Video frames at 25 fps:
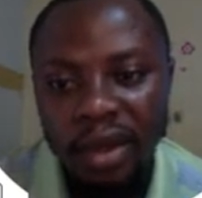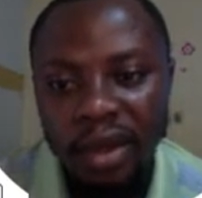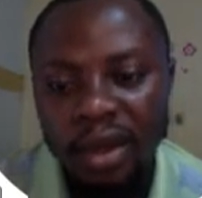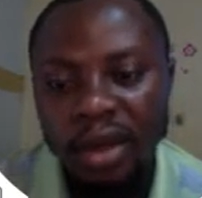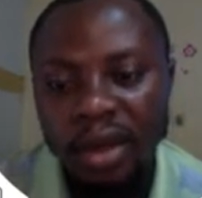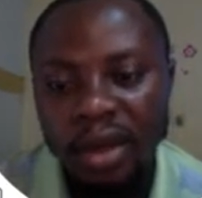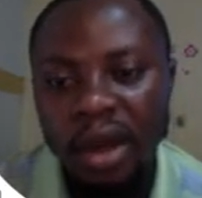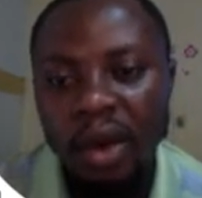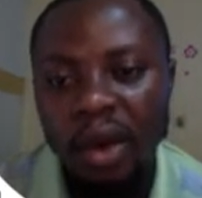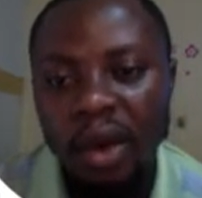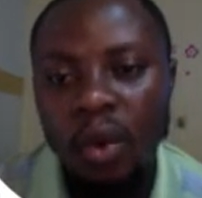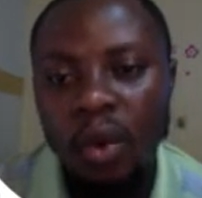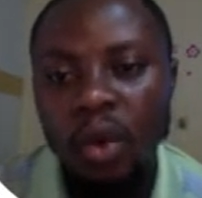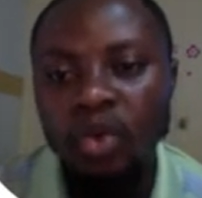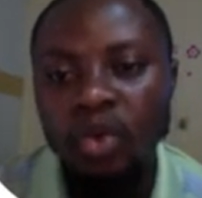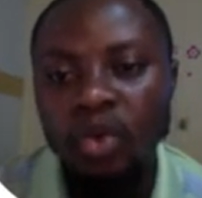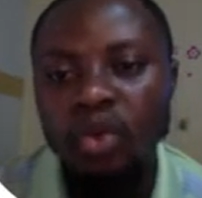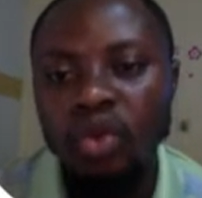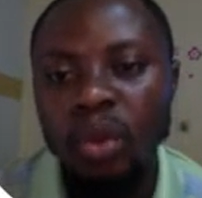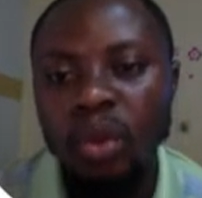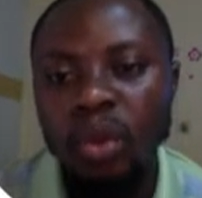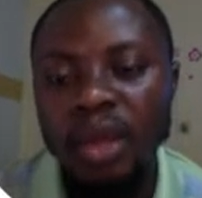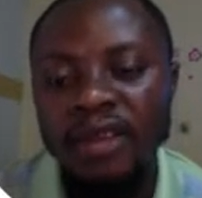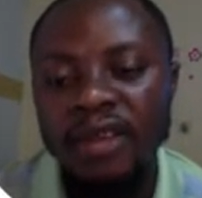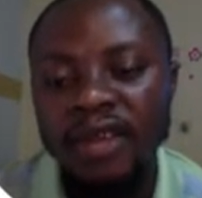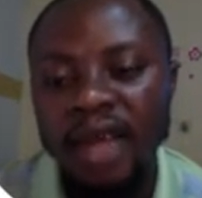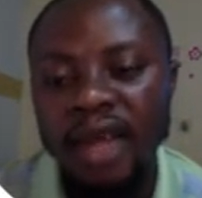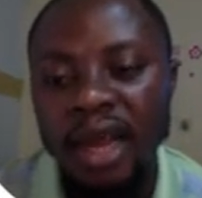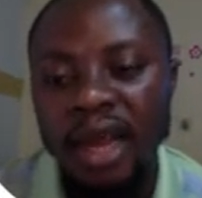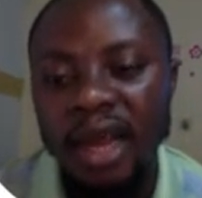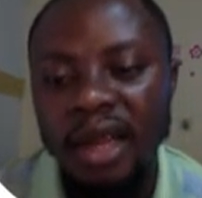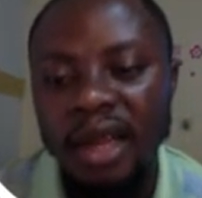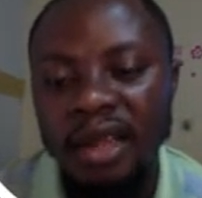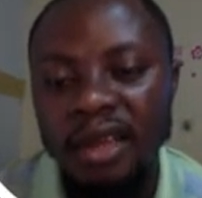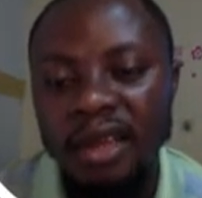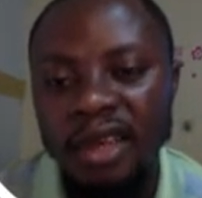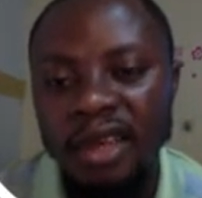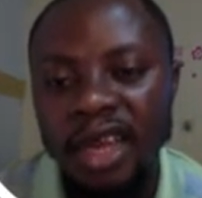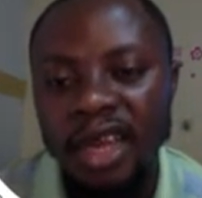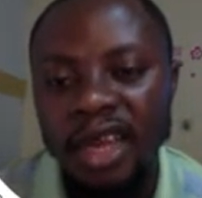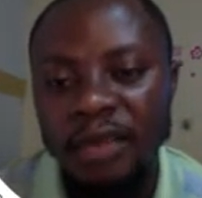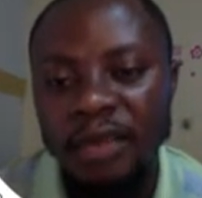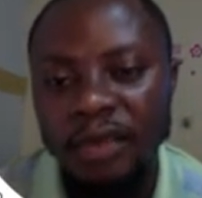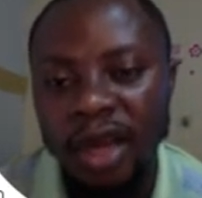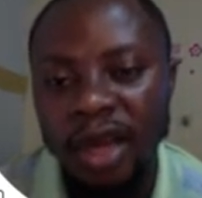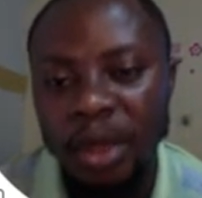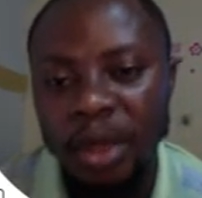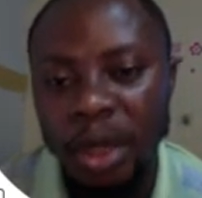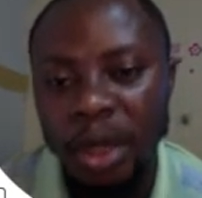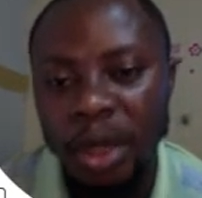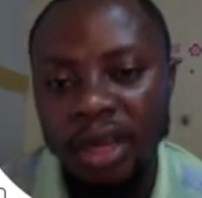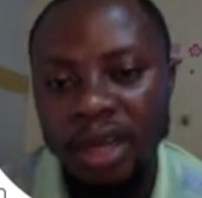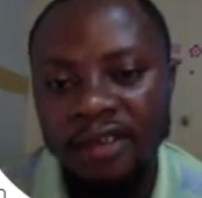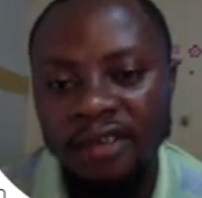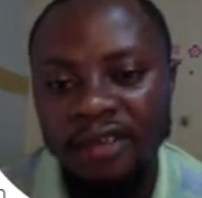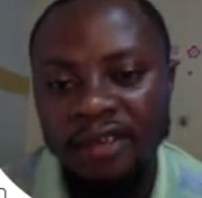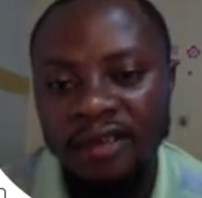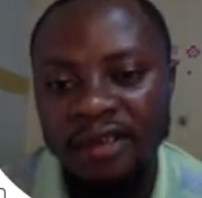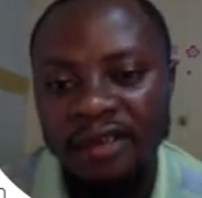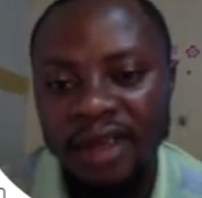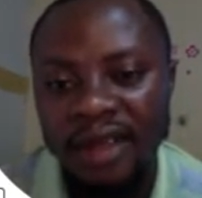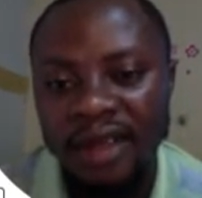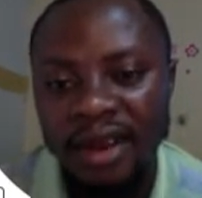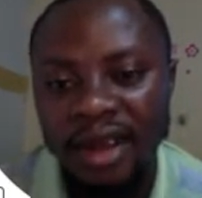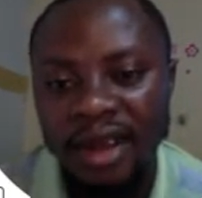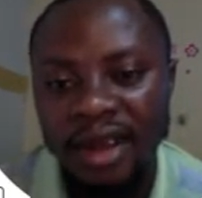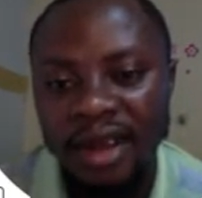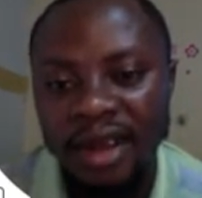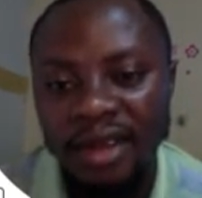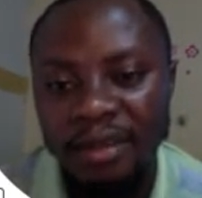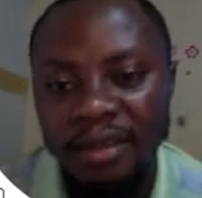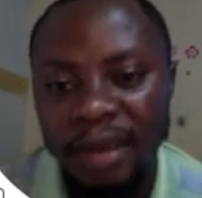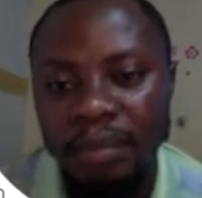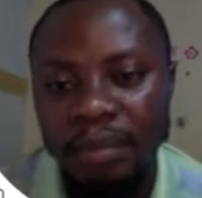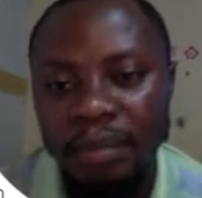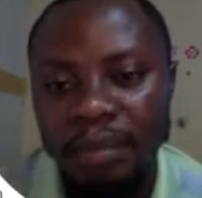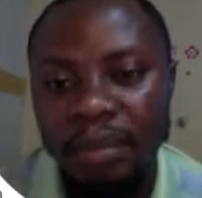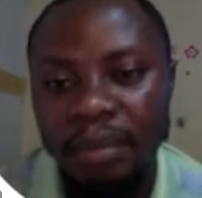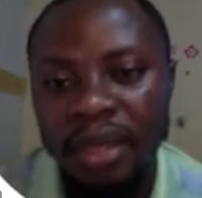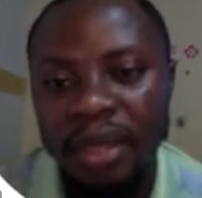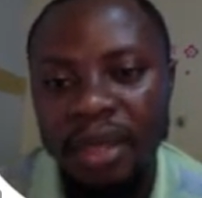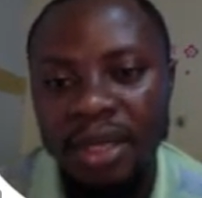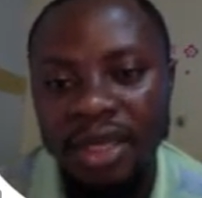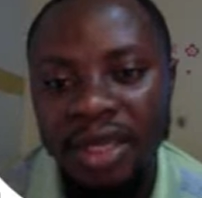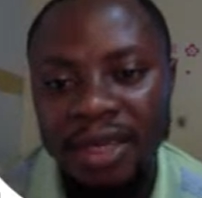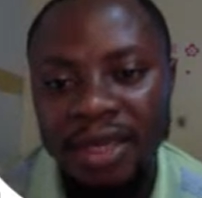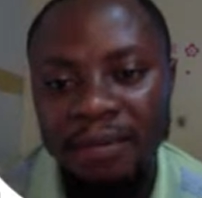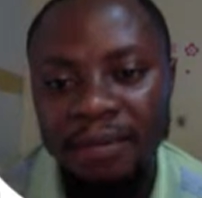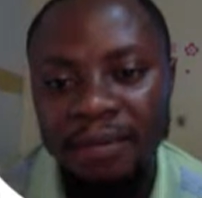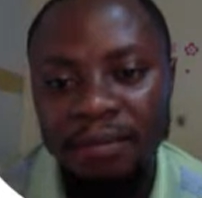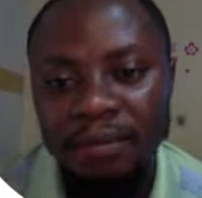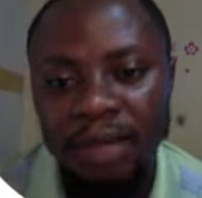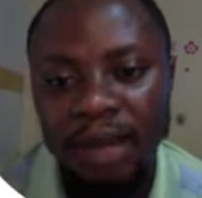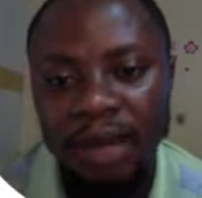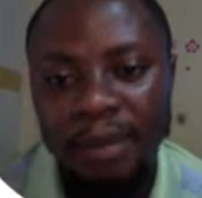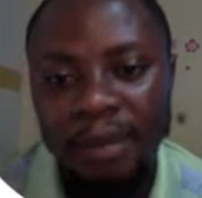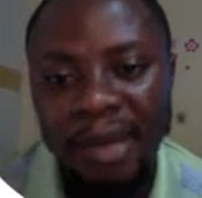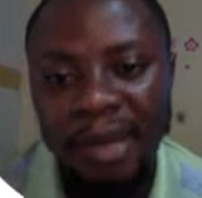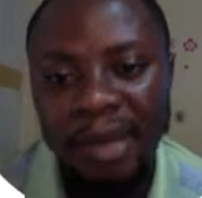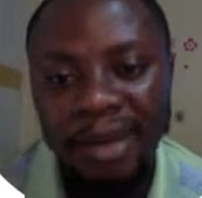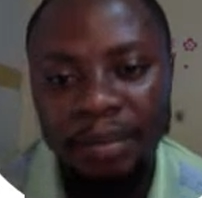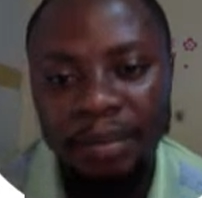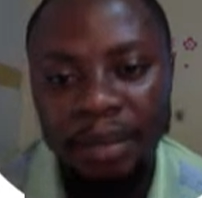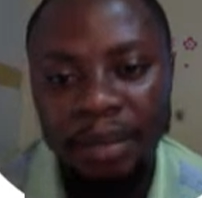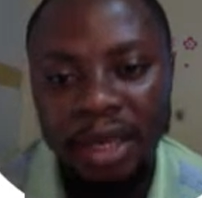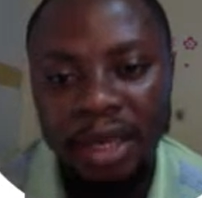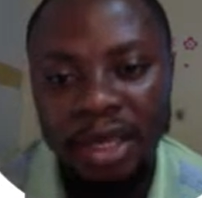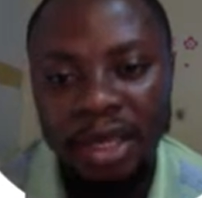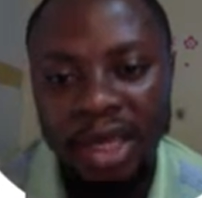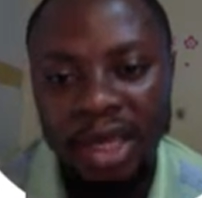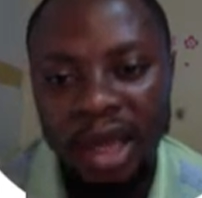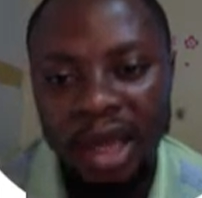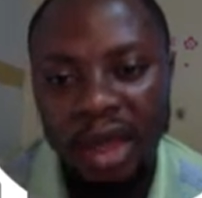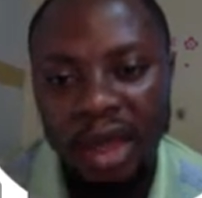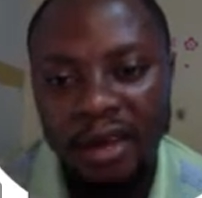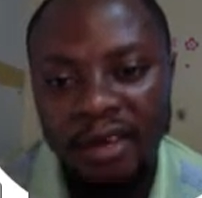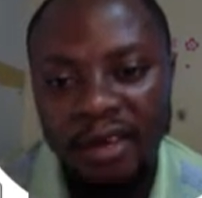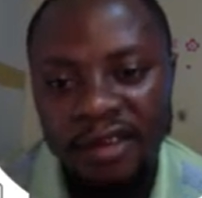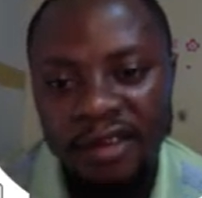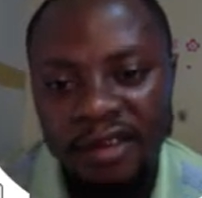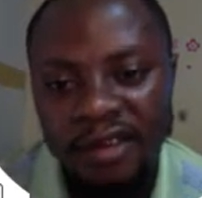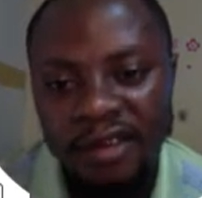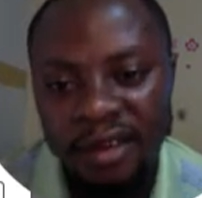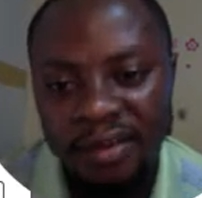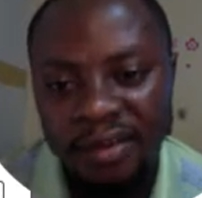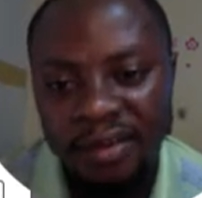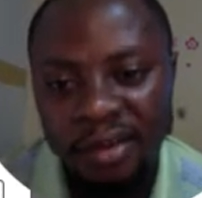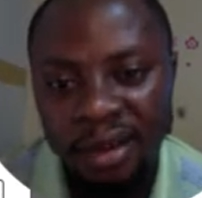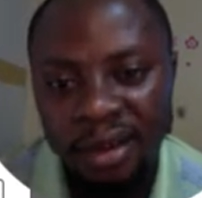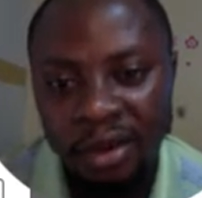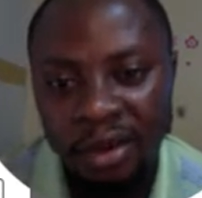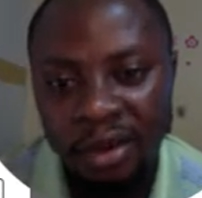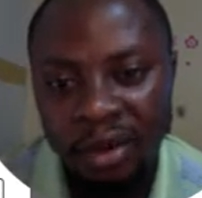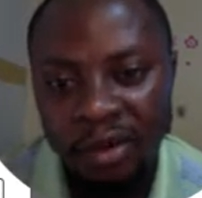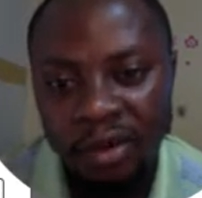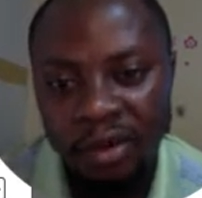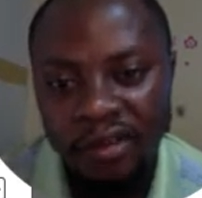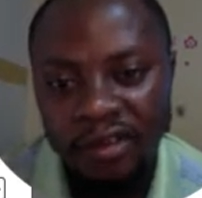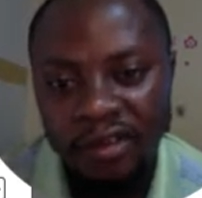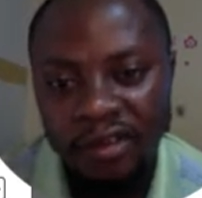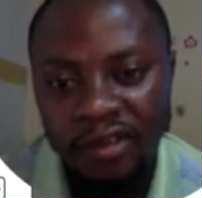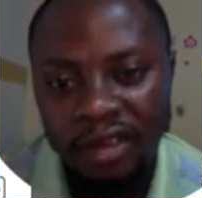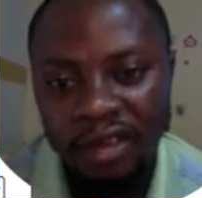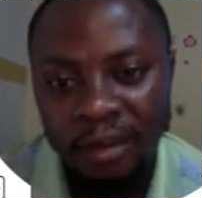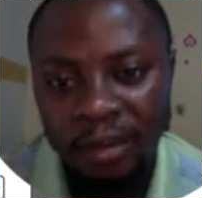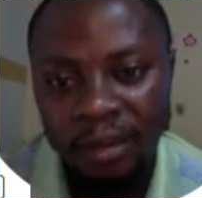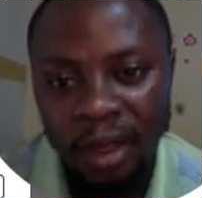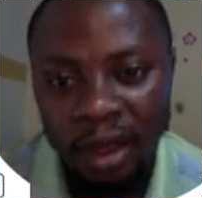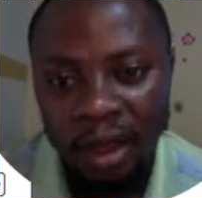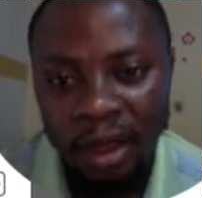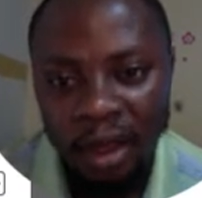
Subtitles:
Now automatically they've actually select my page, my main page. This is the VL concept.